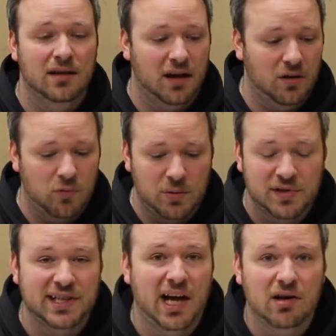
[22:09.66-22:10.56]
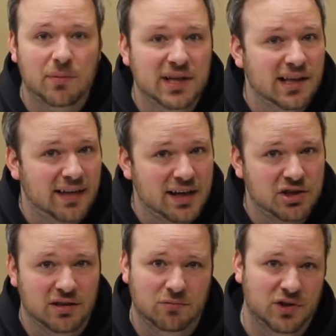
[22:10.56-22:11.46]
One was the outcome of the
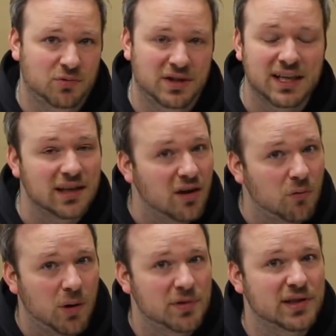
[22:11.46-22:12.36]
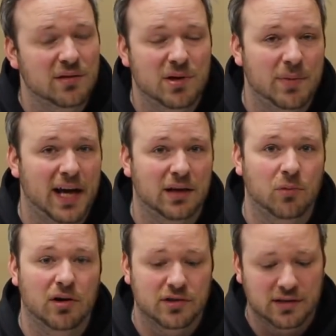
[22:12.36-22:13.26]
election, which we didn't know what was going to be back in
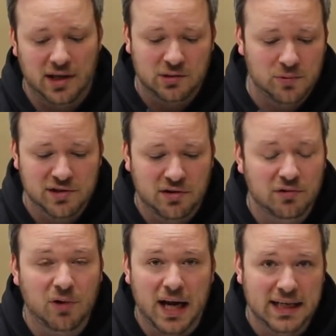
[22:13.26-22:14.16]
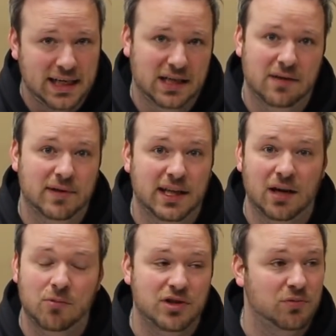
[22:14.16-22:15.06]
March. The other was all the rioting and
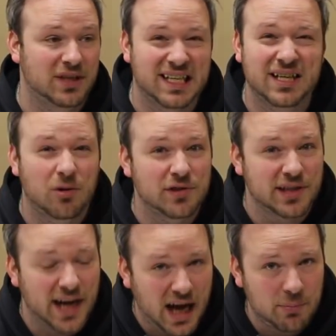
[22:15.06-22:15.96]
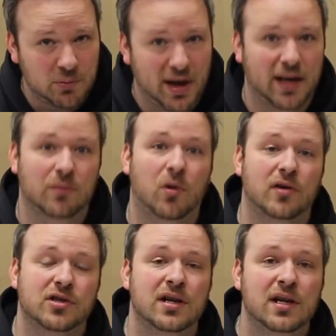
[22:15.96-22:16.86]
everything, which we didn't know was going to happen back in
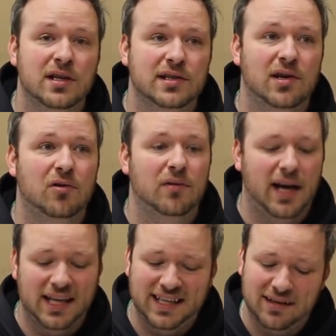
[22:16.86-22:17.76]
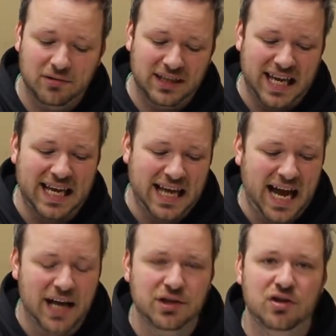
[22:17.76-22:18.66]
March. So, they
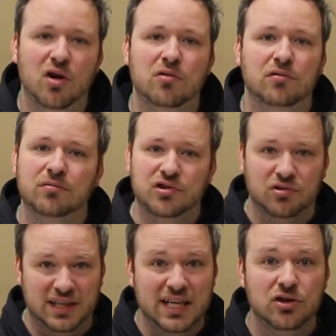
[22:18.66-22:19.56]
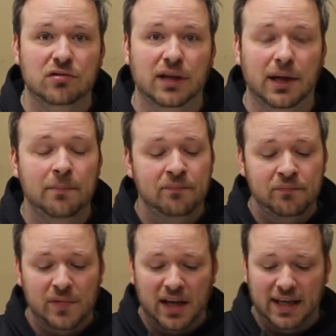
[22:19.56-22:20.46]
had to know strategically,
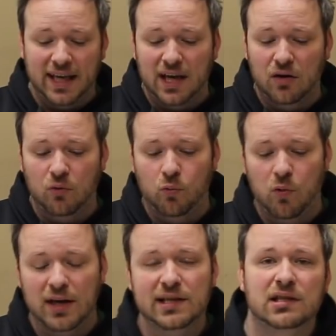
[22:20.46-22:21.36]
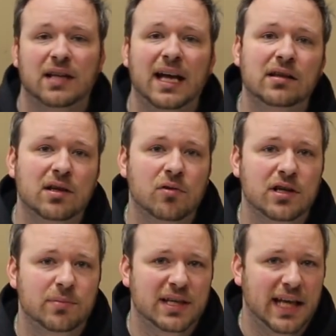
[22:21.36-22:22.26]
again, what is likely
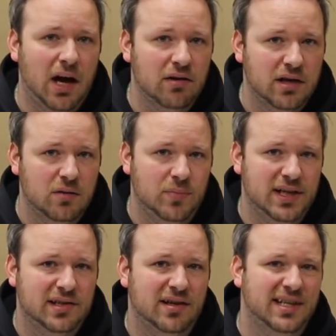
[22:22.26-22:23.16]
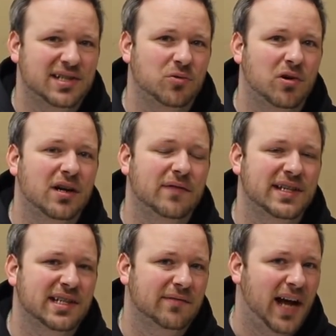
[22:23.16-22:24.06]
going to be the outcome based on historic
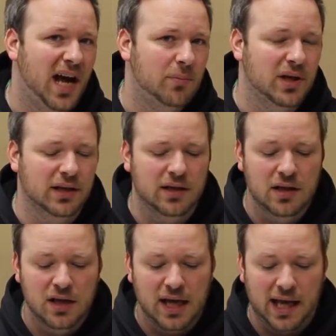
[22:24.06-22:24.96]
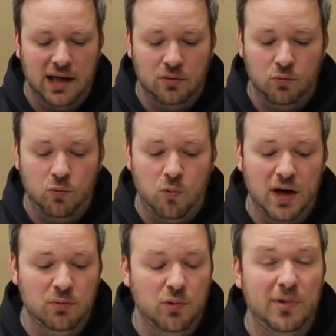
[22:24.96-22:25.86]
events that have happened, and
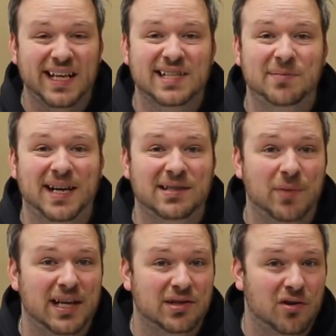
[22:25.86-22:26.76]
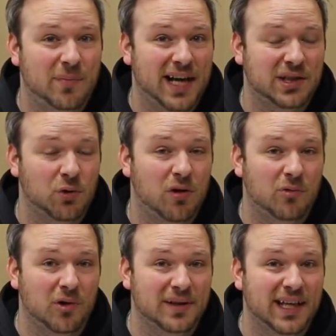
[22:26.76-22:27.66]
when will we expect demand to turn back to
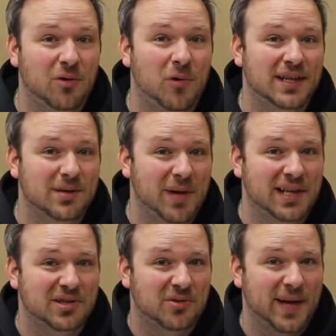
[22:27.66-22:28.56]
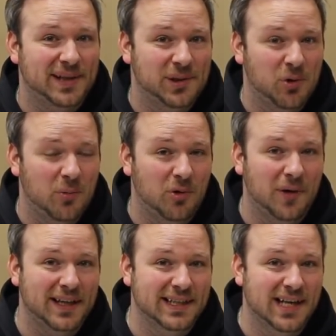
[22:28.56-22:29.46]
normal? And they don't want demand to turn back to
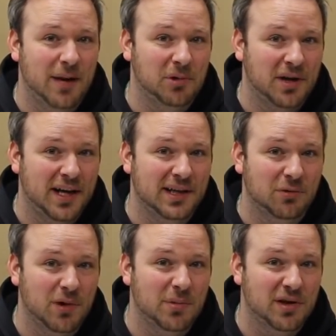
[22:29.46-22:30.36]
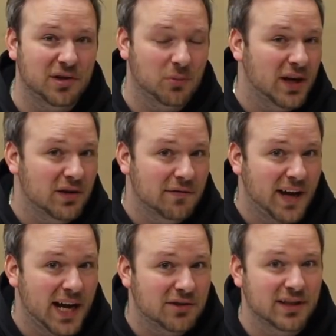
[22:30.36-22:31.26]
normal at the time they're cutting the ribbon on their brand new
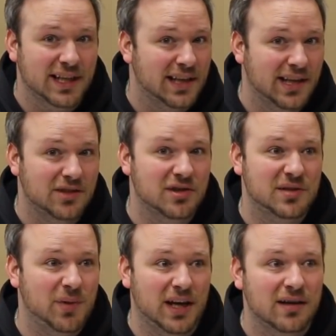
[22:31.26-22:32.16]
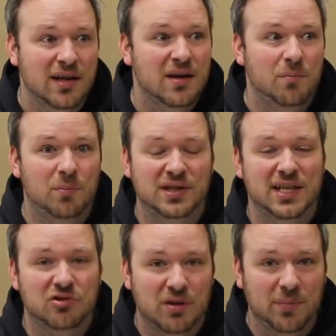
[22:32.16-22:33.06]
factory that they just spent
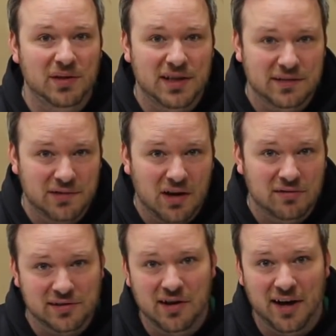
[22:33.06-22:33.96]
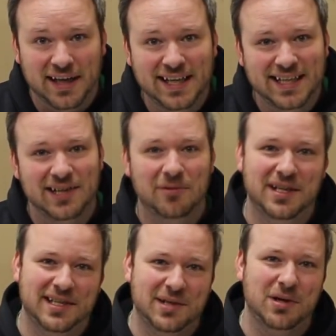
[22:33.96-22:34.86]
potentially billions of dollars on.
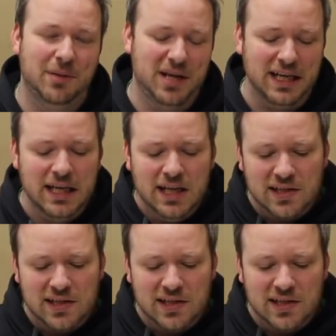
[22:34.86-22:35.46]
You see what I mean?